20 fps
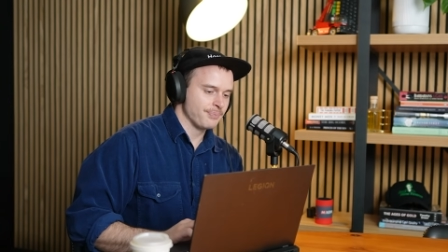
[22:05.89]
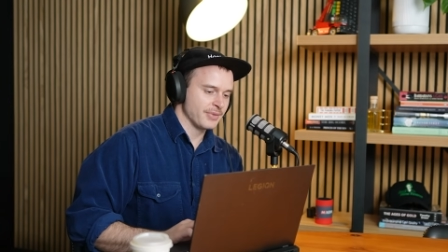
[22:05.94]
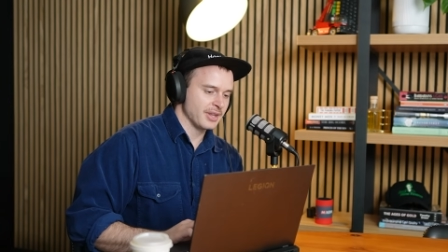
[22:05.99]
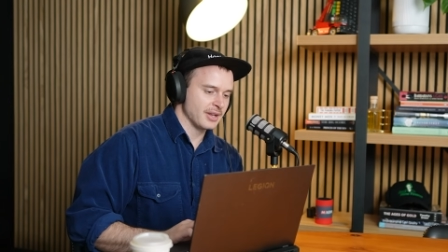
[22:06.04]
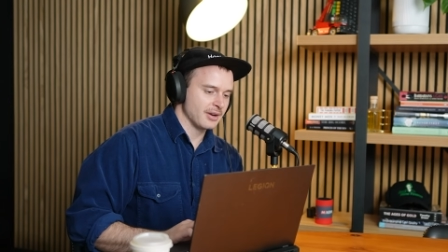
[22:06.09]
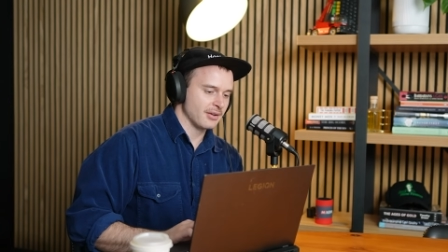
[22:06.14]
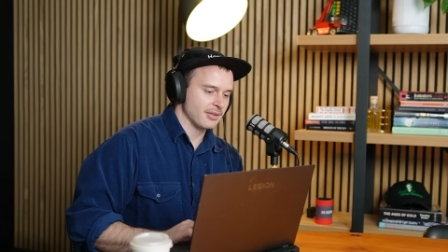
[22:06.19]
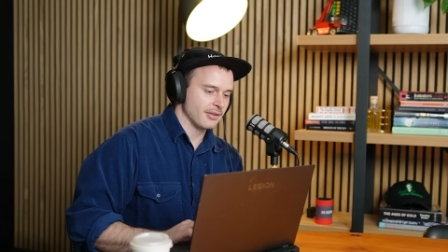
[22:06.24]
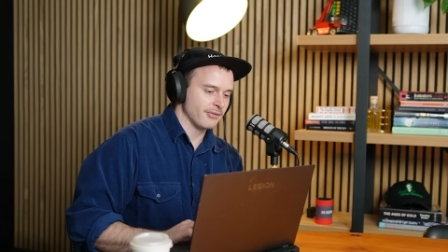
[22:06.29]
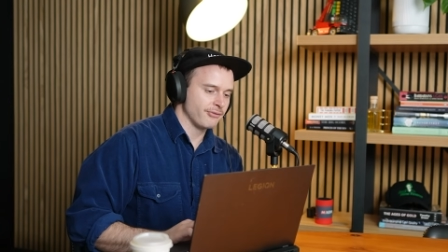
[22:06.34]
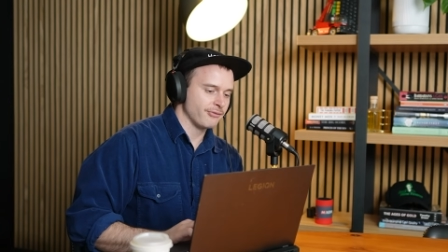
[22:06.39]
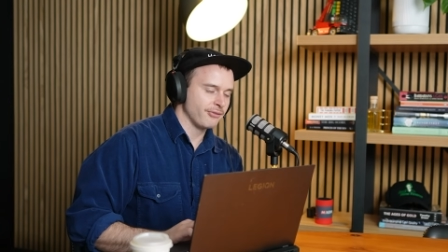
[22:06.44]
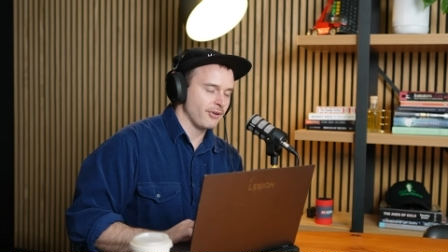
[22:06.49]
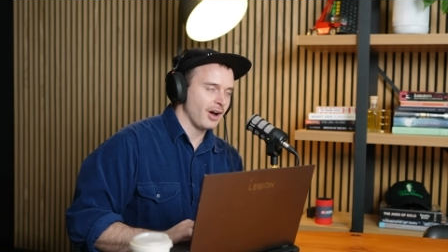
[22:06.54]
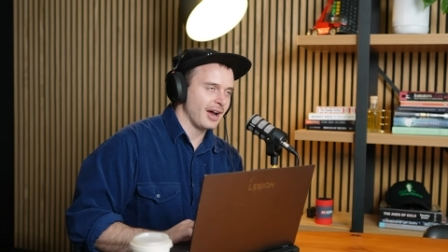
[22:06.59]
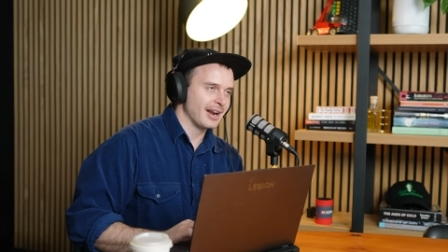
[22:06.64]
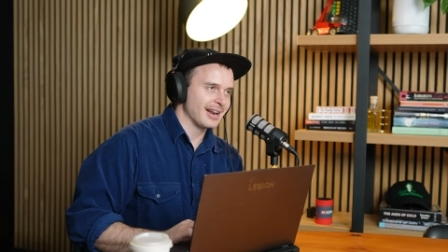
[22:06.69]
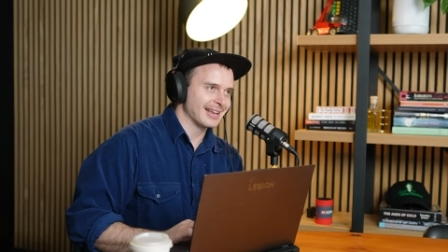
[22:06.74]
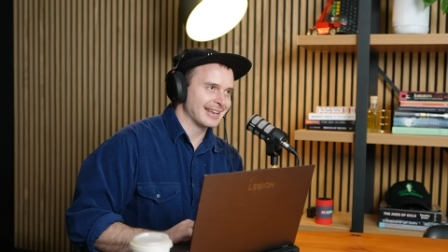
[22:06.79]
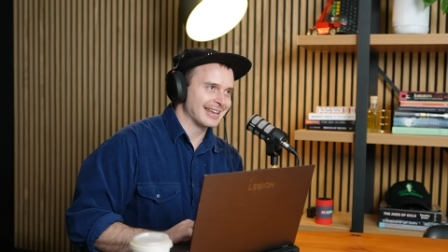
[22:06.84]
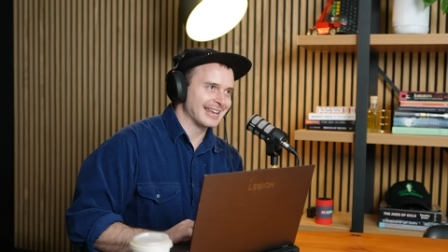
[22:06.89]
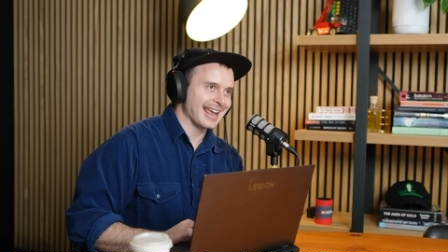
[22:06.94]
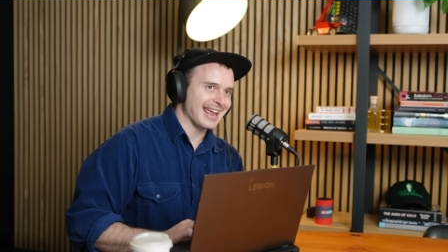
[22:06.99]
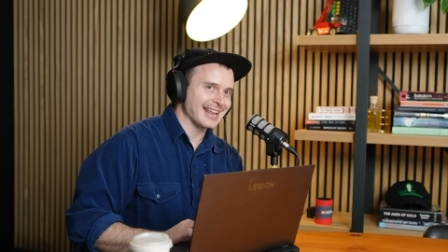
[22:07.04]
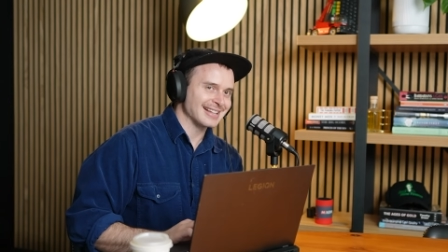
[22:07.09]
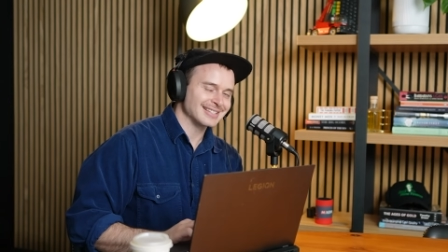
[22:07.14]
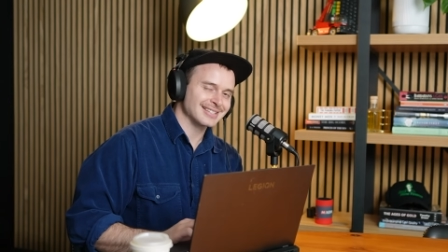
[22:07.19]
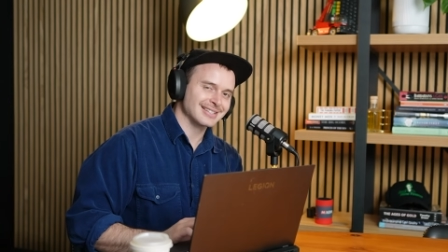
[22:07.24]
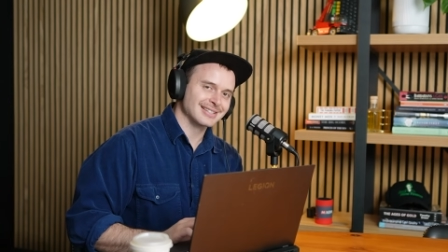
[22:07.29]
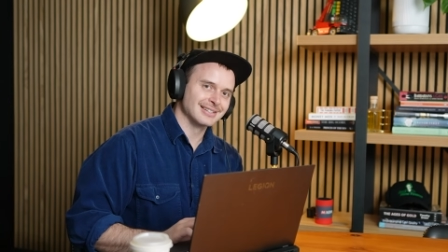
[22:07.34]
the fight
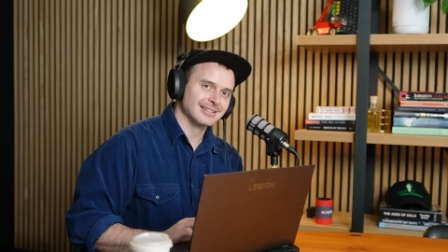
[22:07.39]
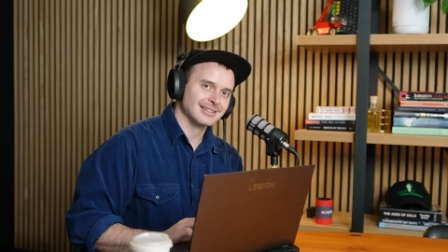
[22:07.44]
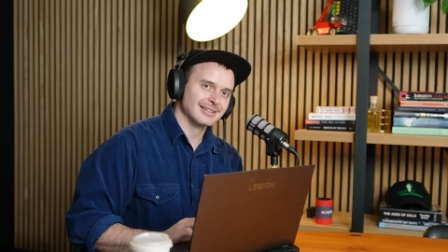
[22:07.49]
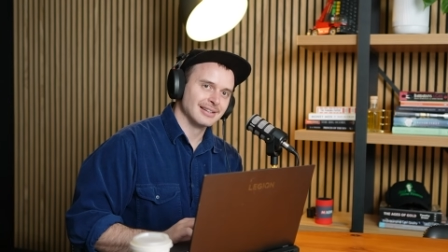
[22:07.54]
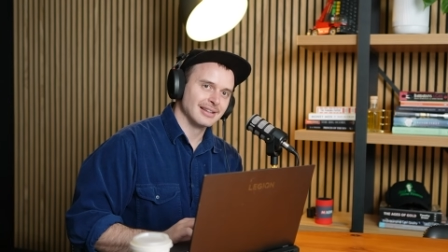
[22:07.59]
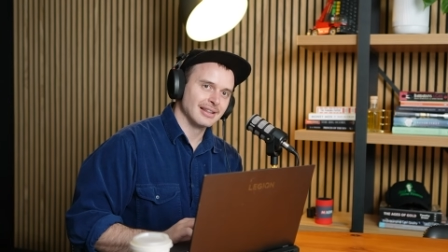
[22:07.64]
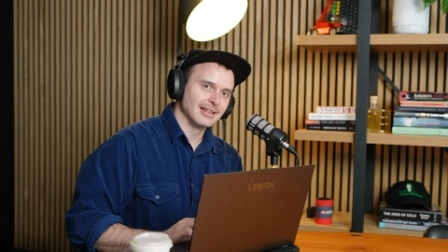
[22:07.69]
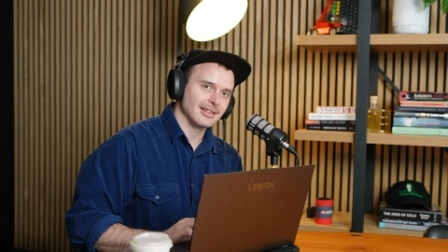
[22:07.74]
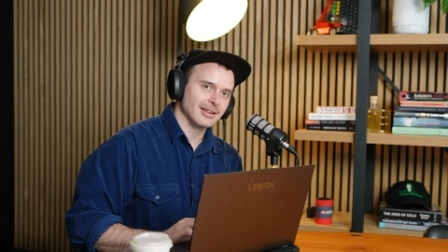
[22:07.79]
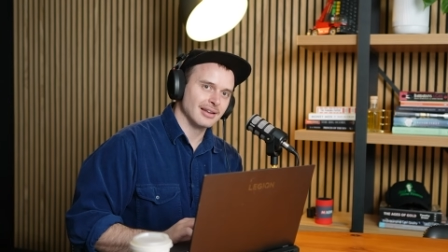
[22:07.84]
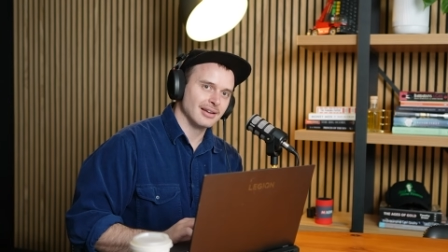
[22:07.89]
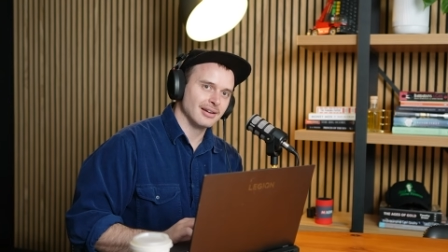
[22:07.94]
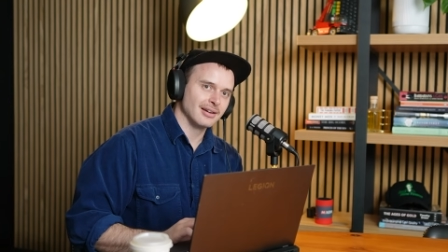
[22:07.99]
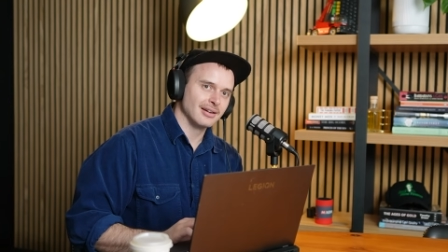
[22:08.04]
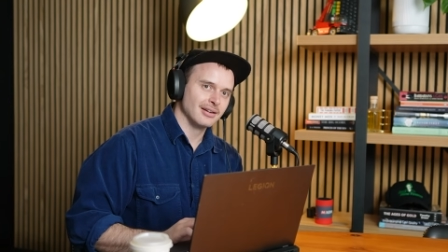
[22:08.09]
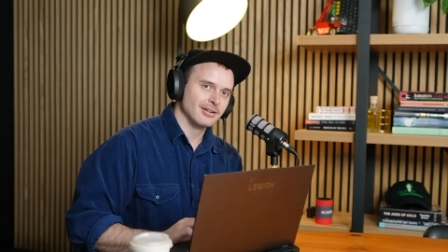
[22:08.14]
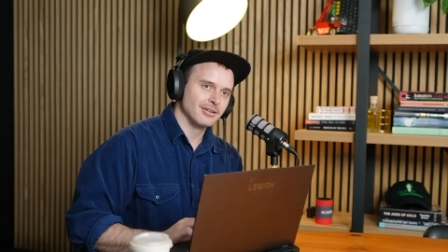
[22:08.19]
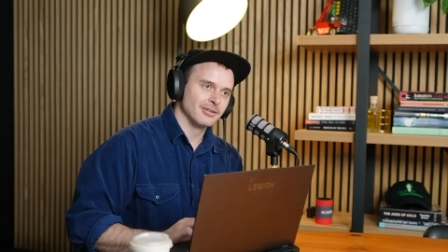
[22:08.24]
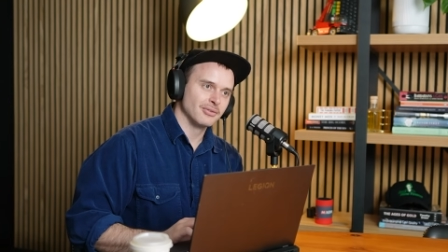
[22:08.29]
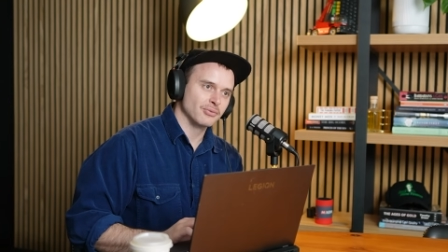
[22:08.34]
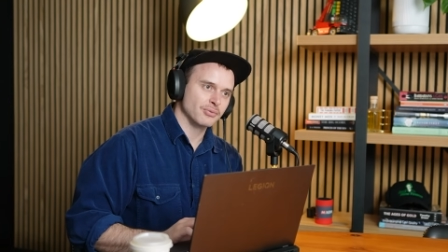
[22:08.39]
against the